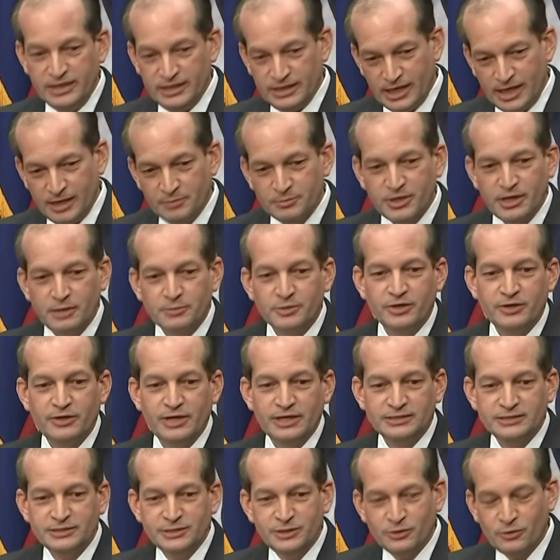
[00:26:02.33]
I'm going to
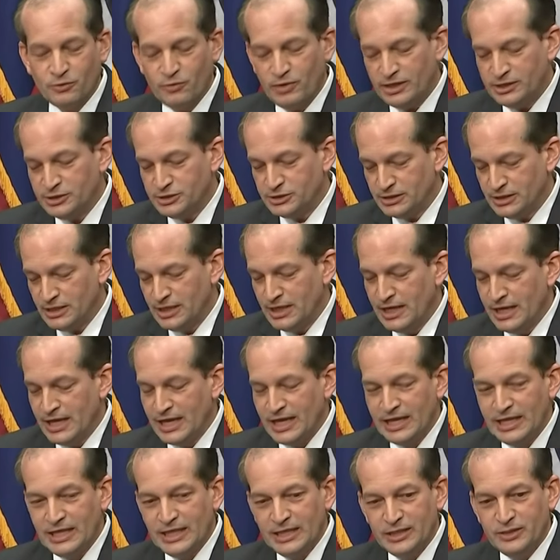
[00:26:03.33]
answer your question.
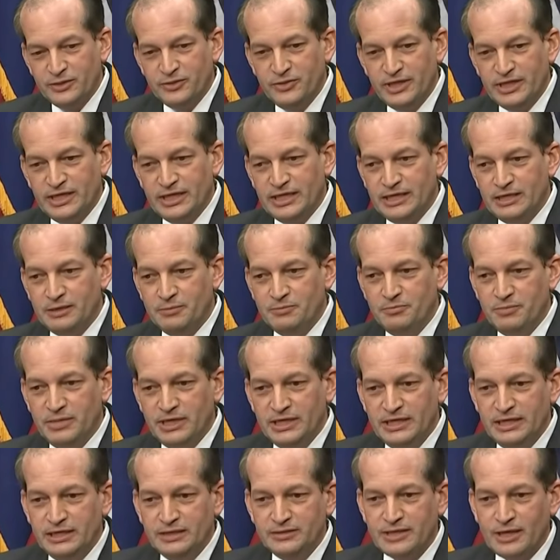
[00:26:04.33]
The
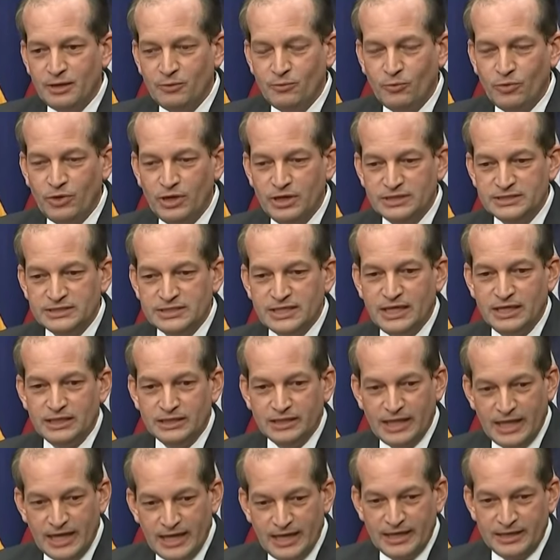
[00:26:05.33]
meeting that was
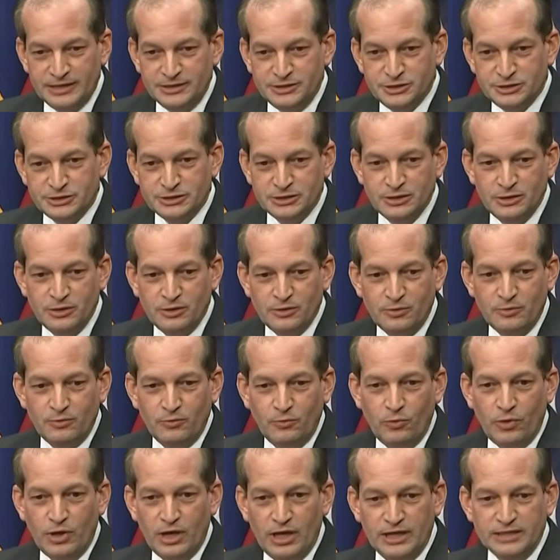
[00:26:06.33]
alleged
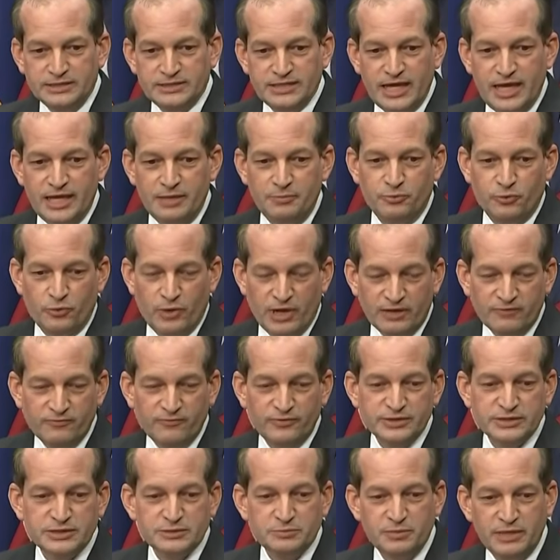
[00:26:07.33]
was a
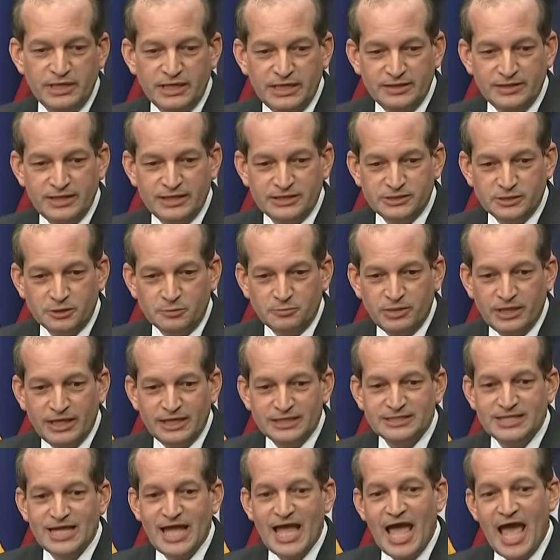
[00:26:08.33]
breakfast meeting that took
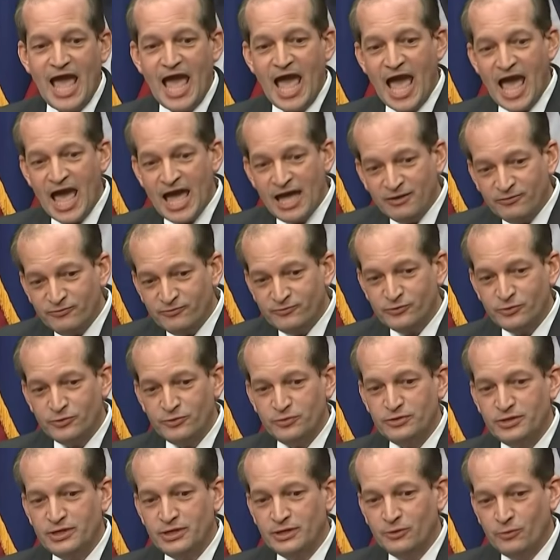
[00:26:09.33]
place after
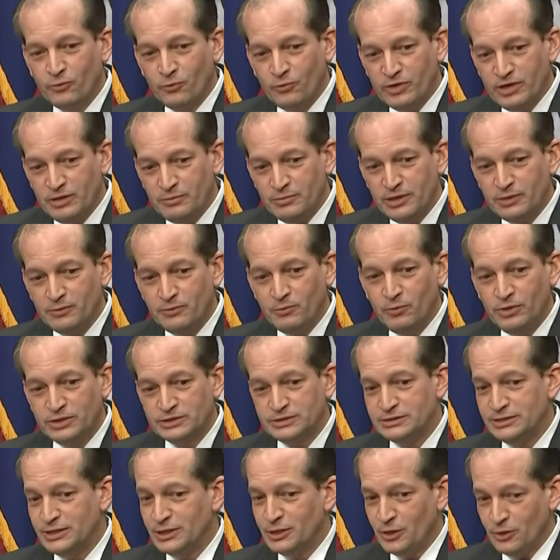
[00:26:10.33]
the agreement
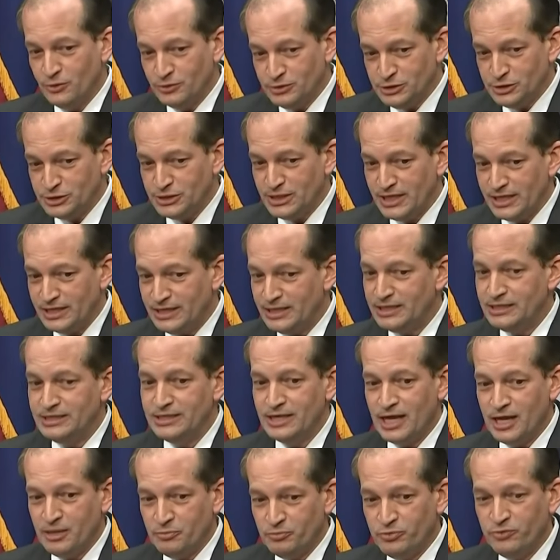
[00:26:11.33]
was negotiated,
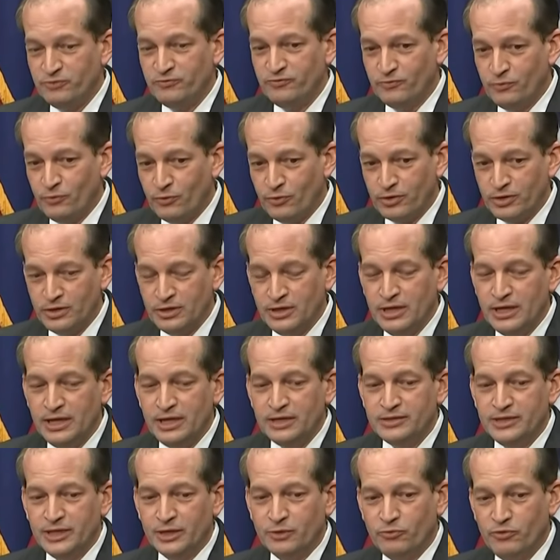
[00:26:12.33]
not before.
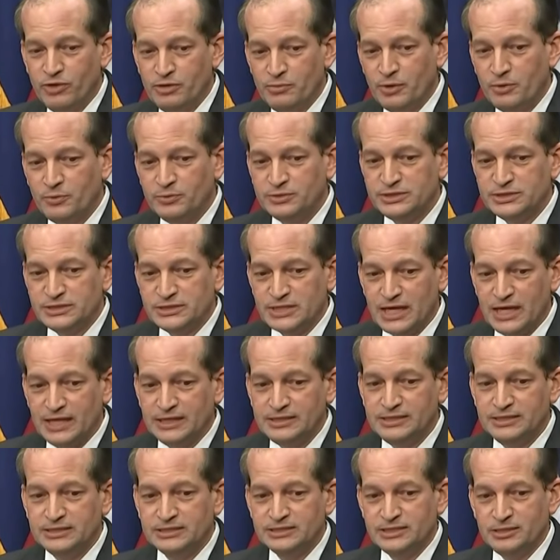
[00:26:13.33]
The agreement was
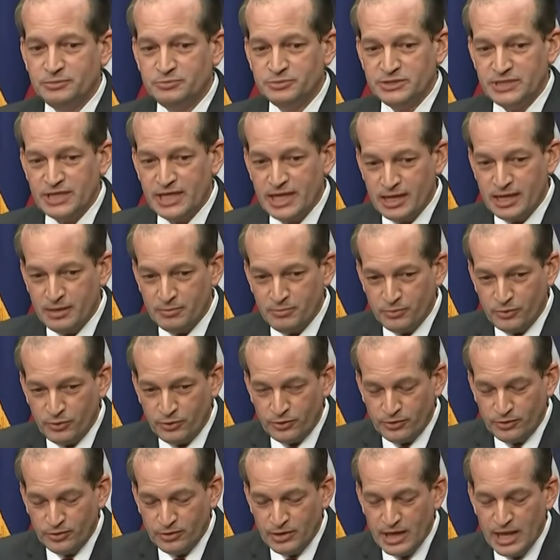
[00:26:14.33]
signed in September.
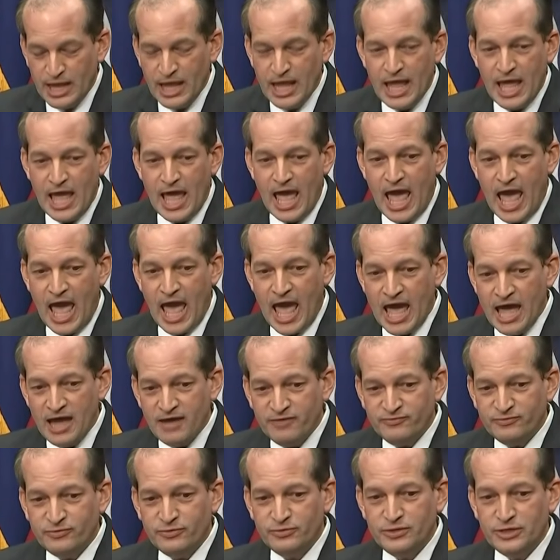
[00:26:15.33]

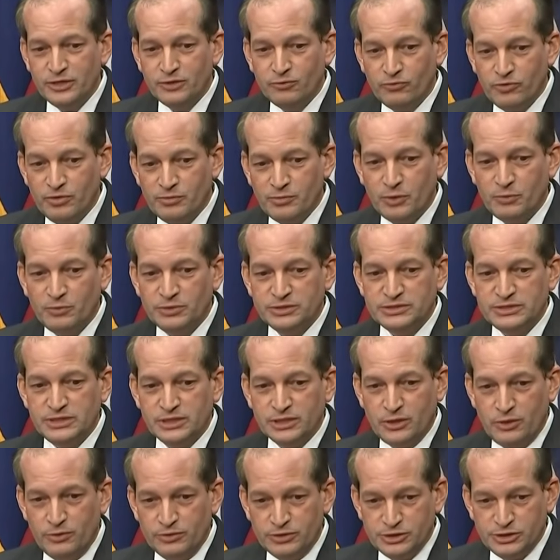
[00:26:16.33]
After the agreement was
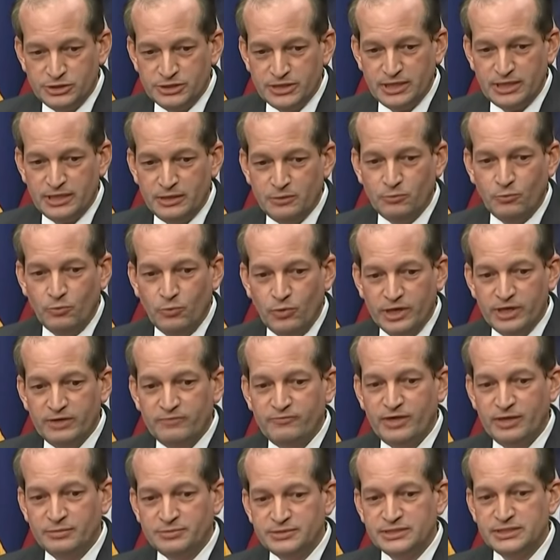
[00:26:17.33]
negotiated, one of
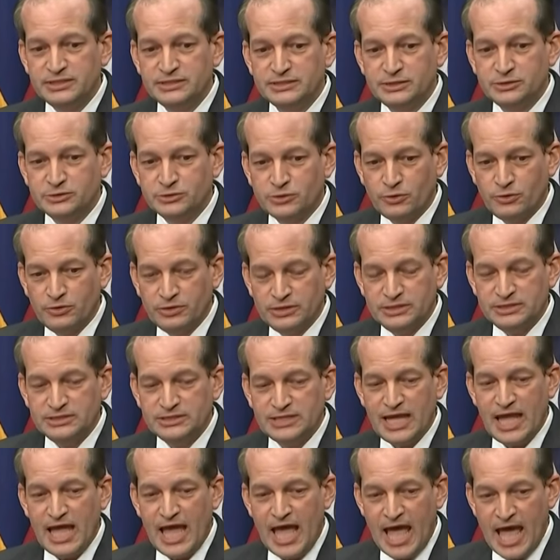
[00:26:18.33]
Epstein's attorneys
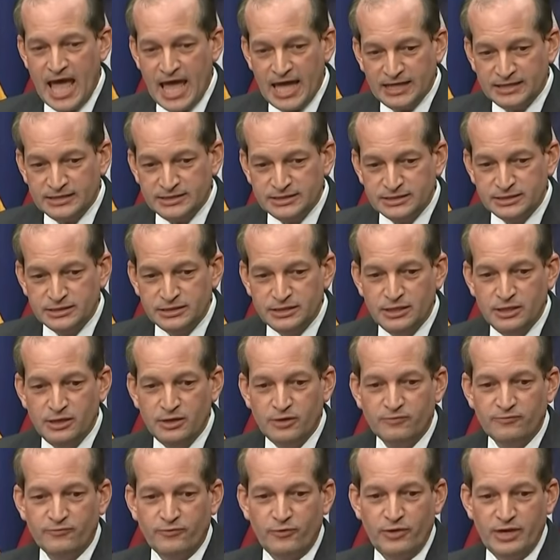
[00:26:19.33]
asked
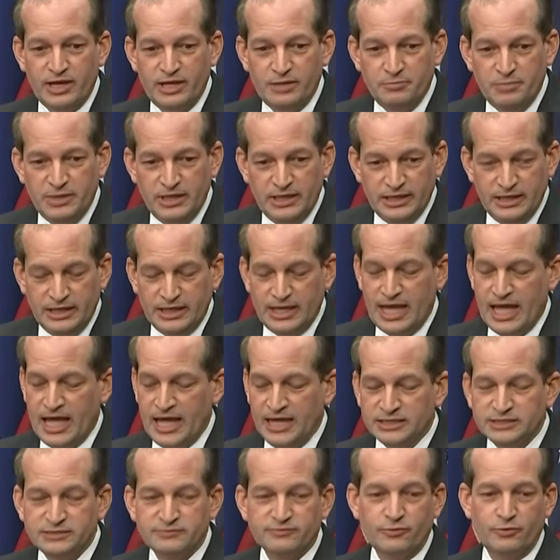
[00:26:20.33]
for a meeting,
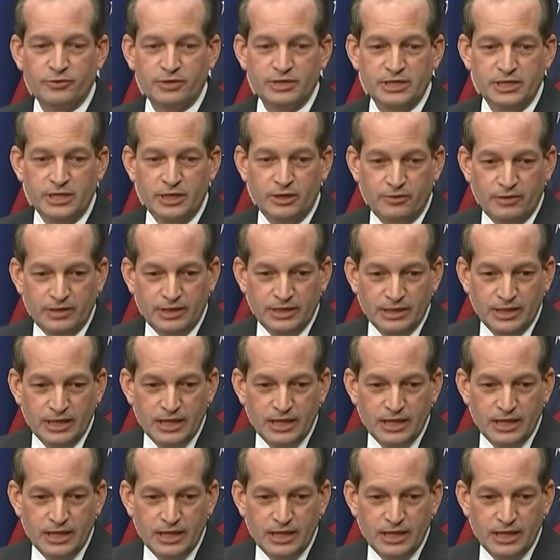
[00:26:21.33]
asked for a hearing.